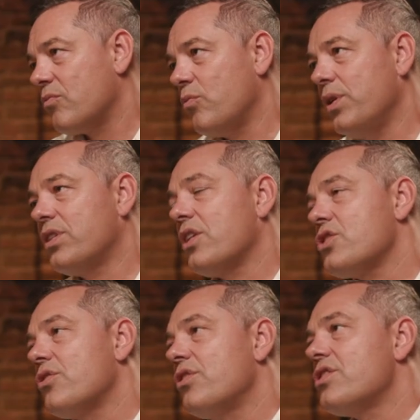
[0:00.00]
we
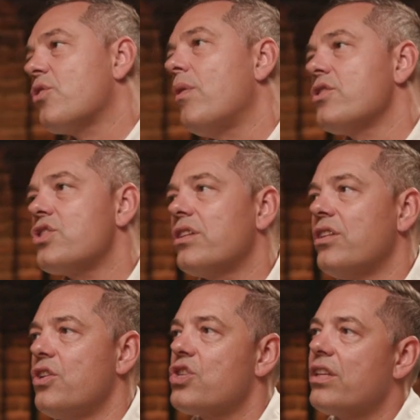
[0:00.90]
touched on this question
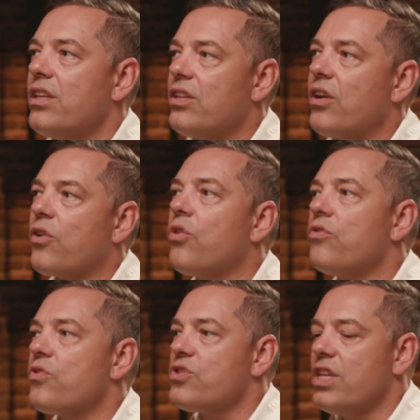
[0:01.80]
initially in our
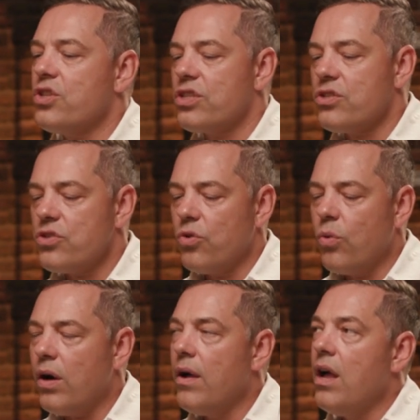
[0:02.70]
conversation.
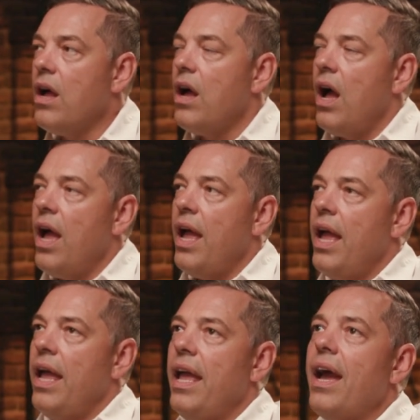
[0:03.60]
So
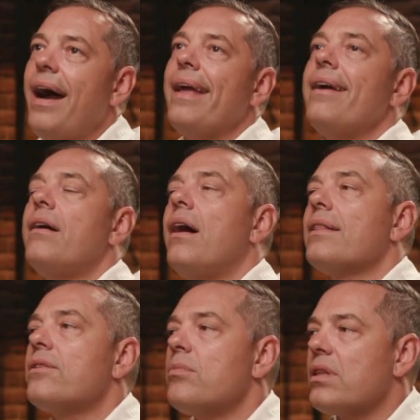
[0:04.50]
AI
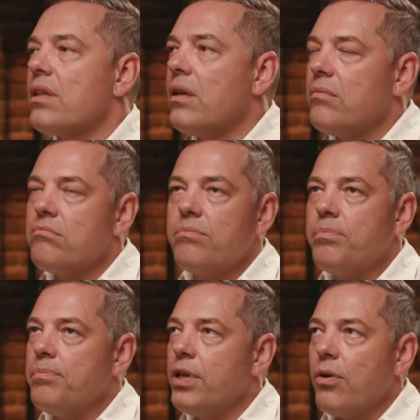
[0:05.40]
ultimately, and
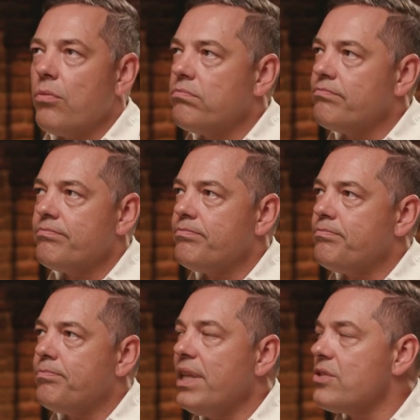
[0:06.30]
you know,
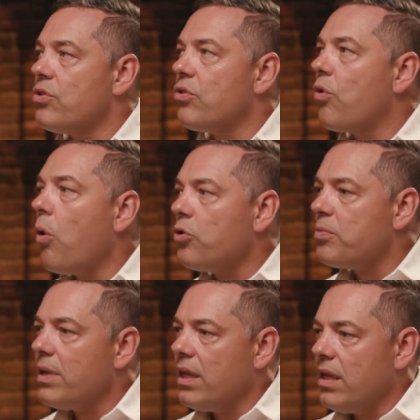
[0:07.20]
please don't quote
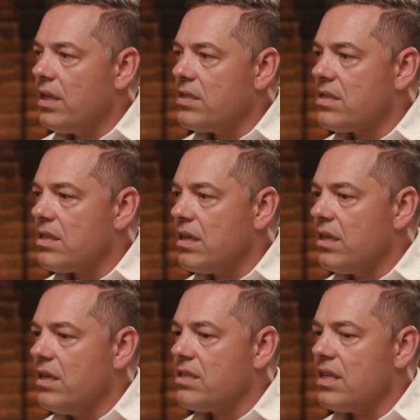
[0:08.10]
me, is
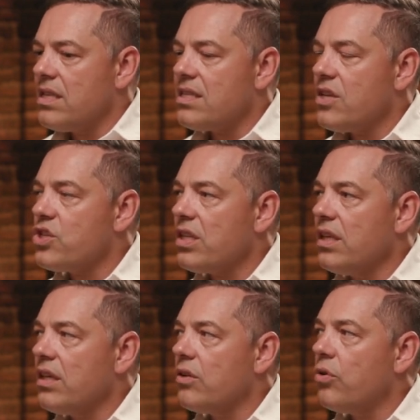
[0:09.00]

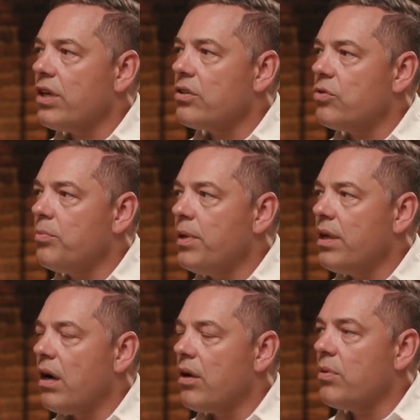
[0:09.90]
essentially going to be
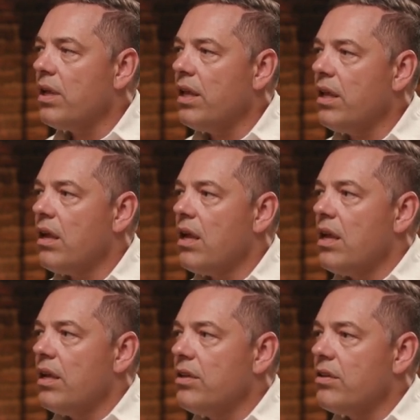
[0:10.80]
a really,
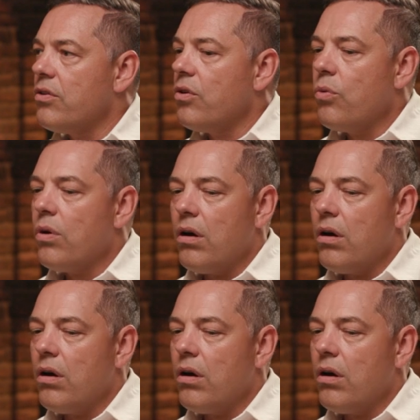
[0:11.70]
you know,